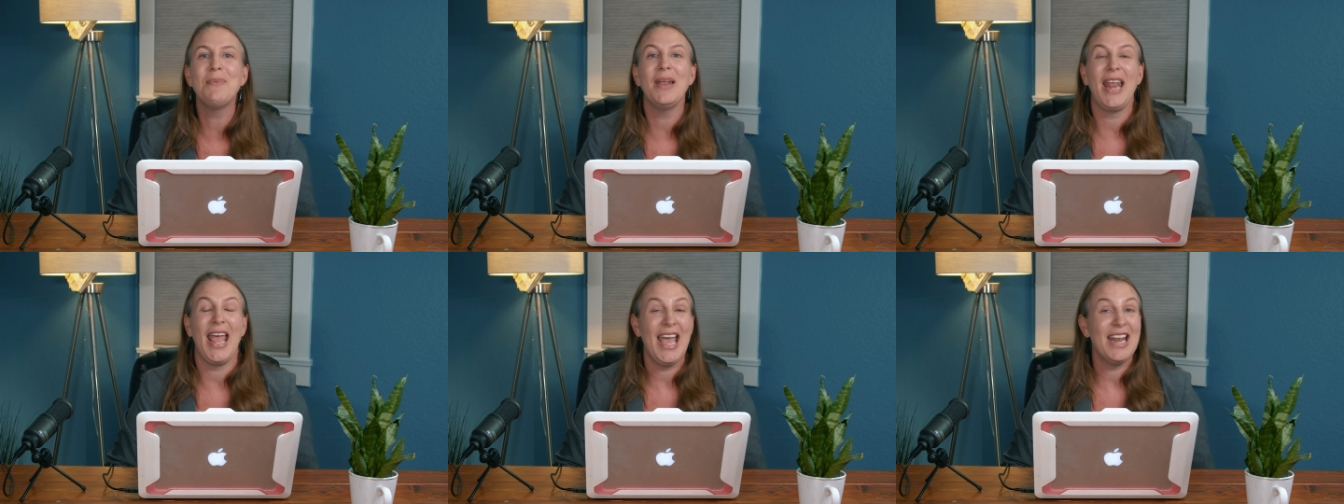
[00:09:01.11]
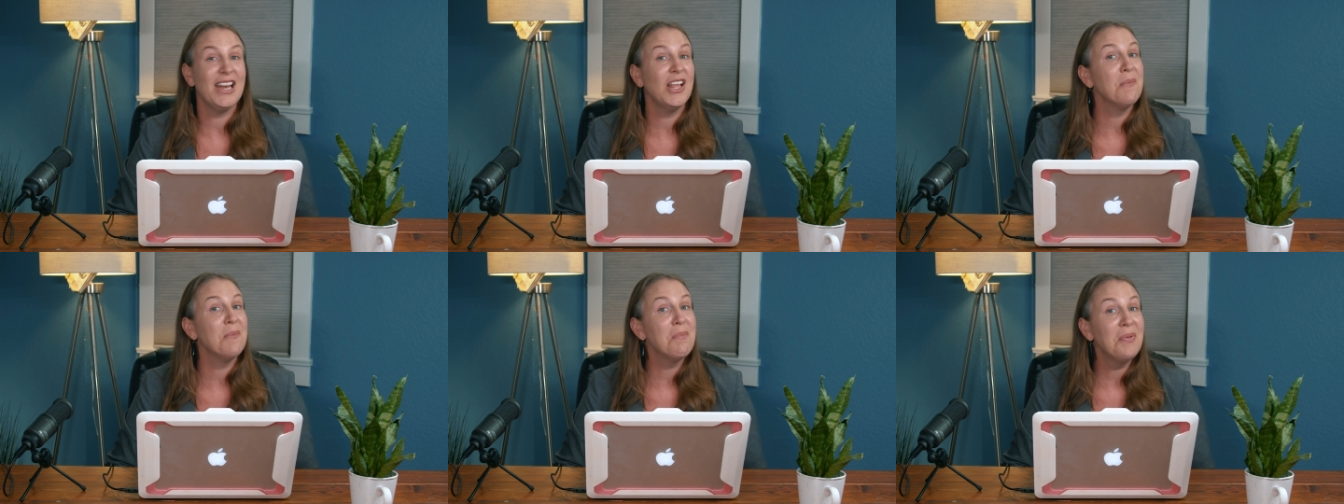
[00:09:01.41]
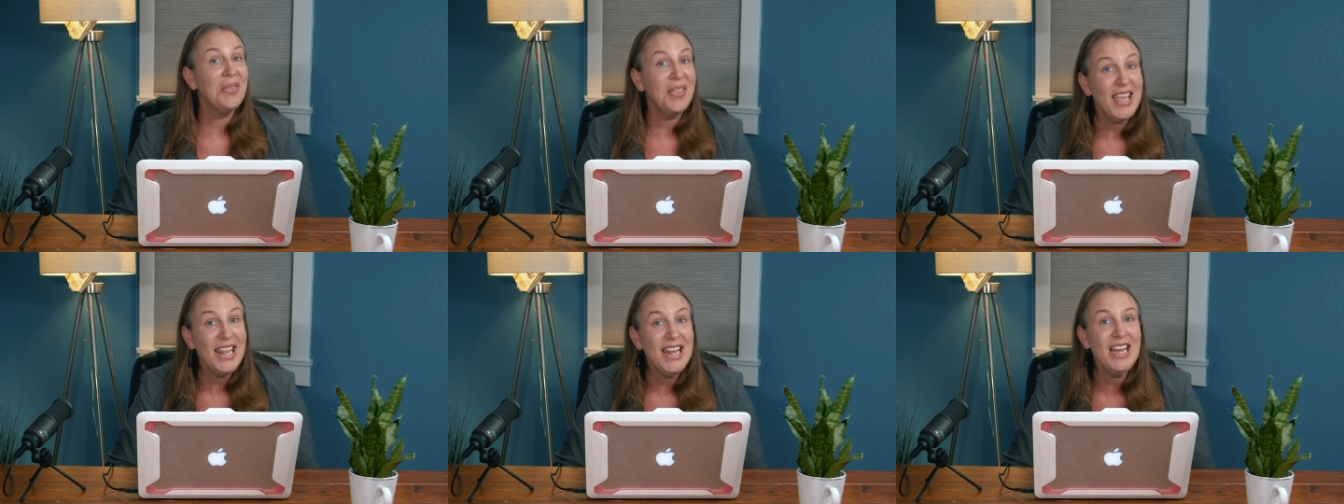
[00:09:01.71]
But I had
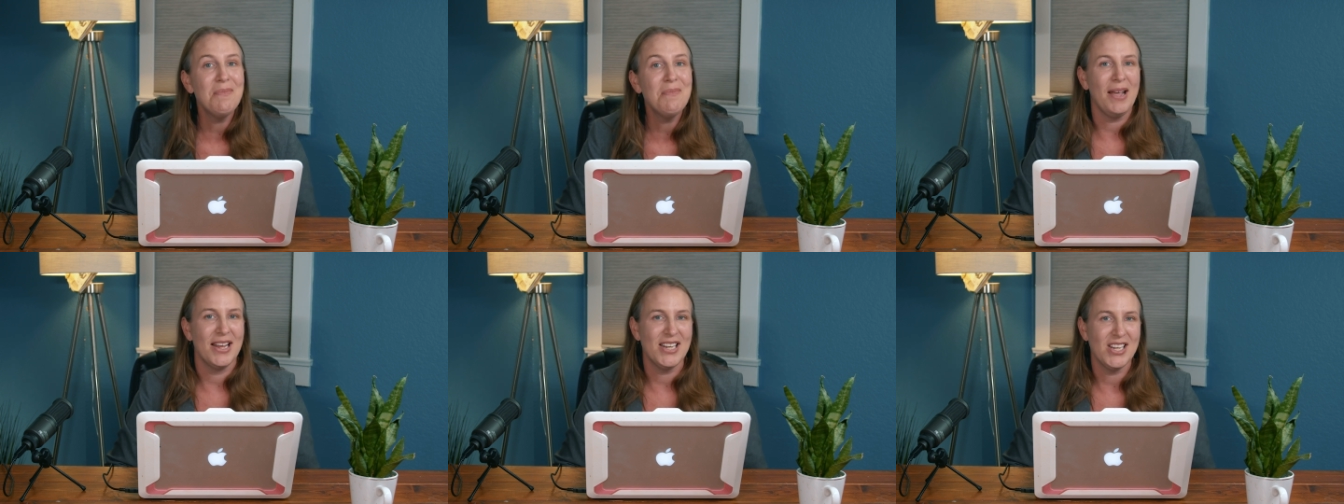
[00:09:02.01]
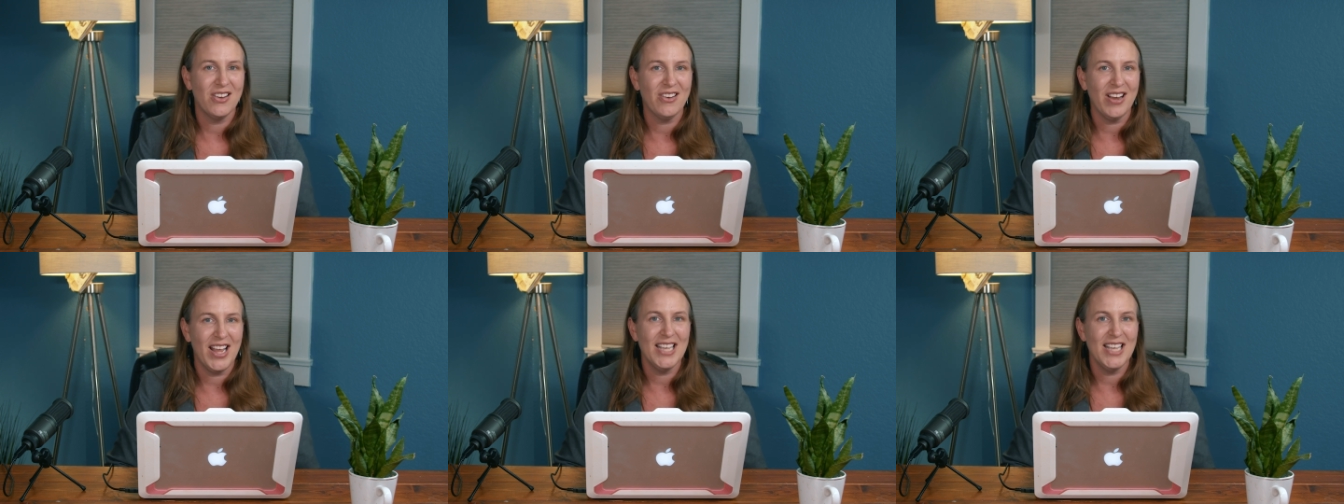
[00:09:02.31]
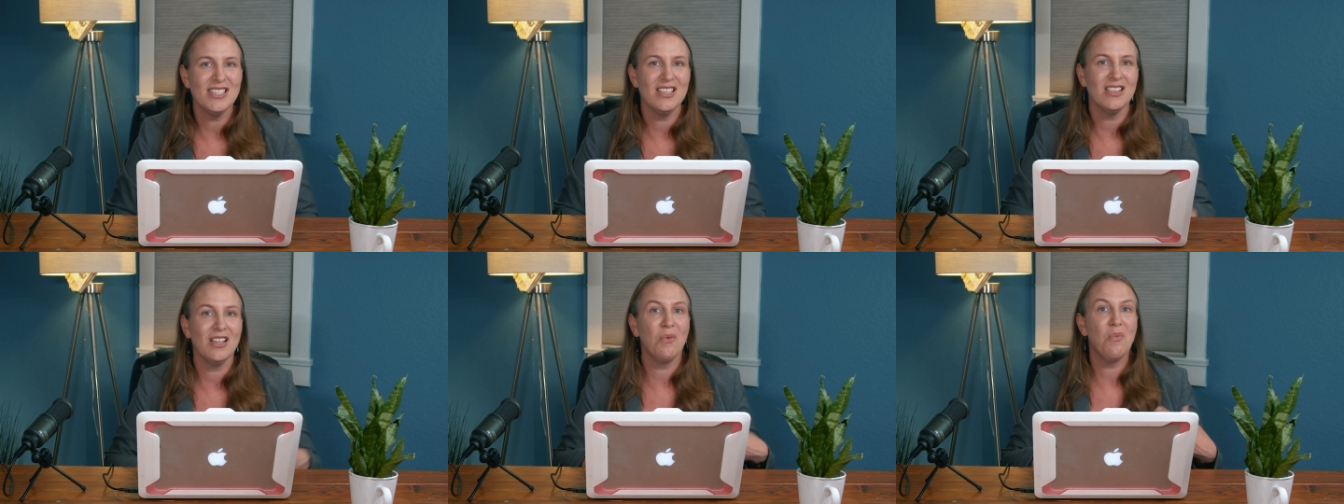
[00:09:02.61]
completed my degree,
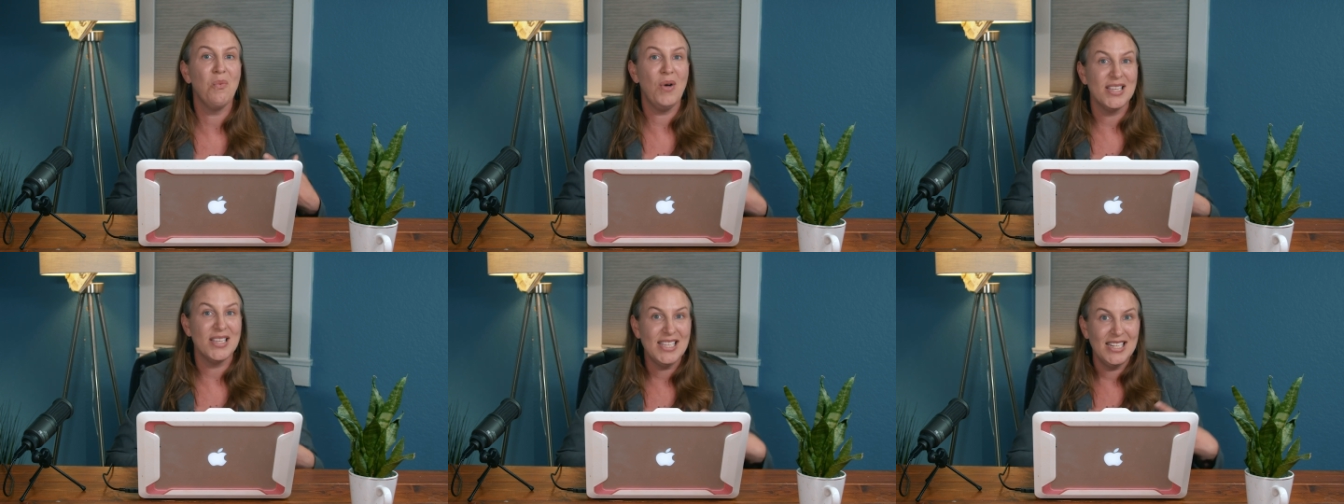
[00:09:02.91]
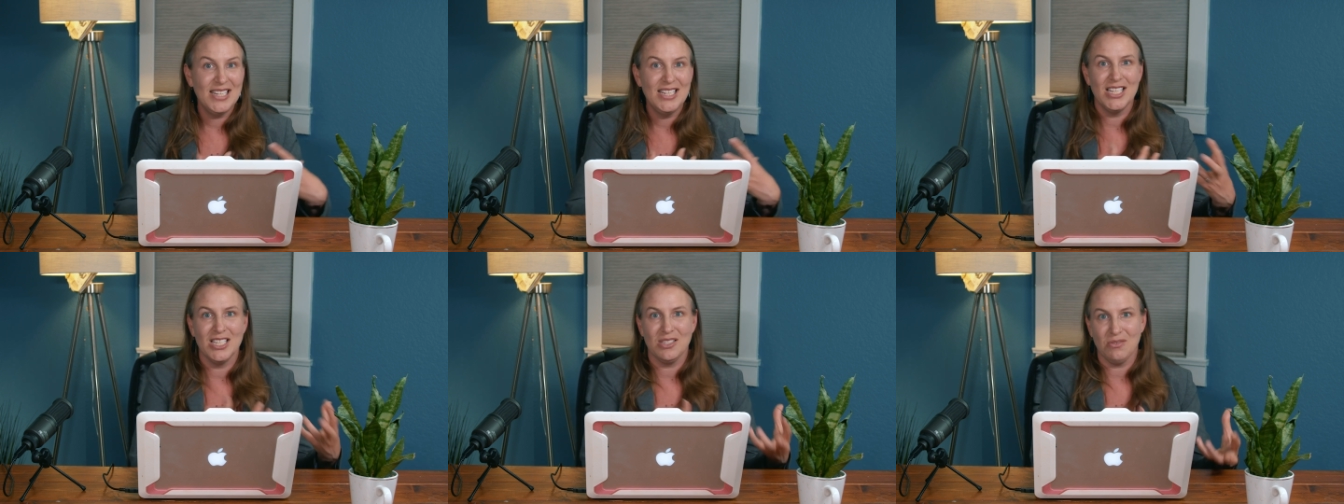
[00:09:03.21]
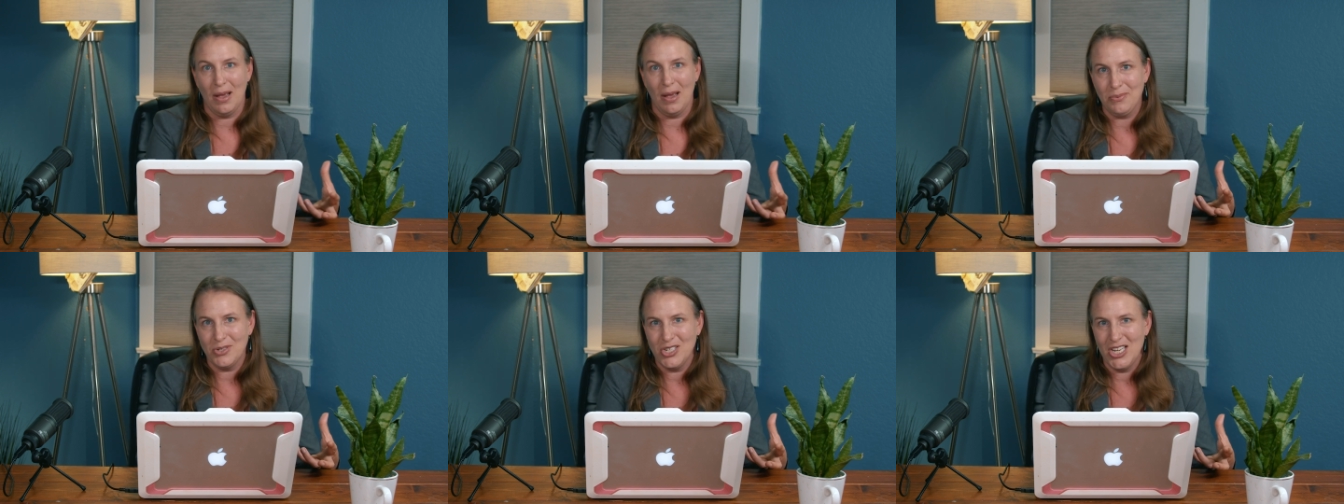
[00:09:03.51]
so there wasn't
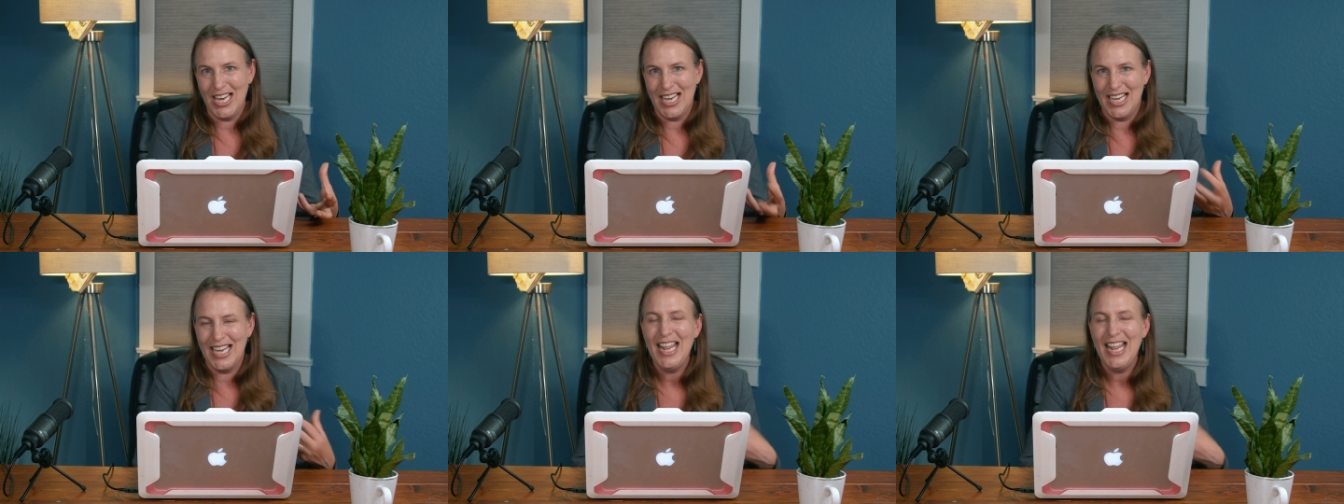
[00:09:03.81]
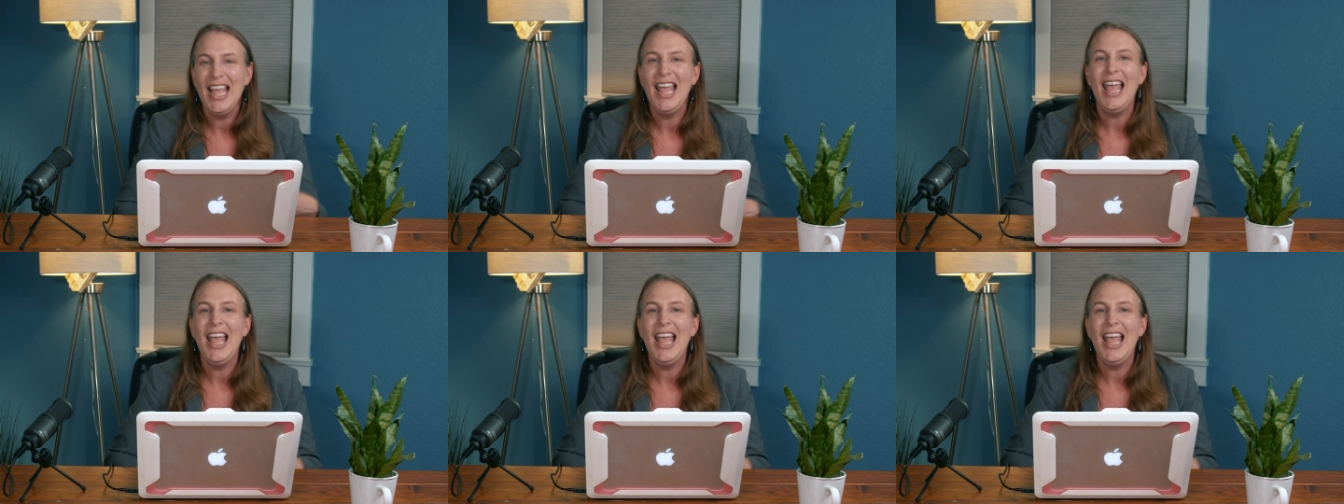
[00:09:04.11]
disruption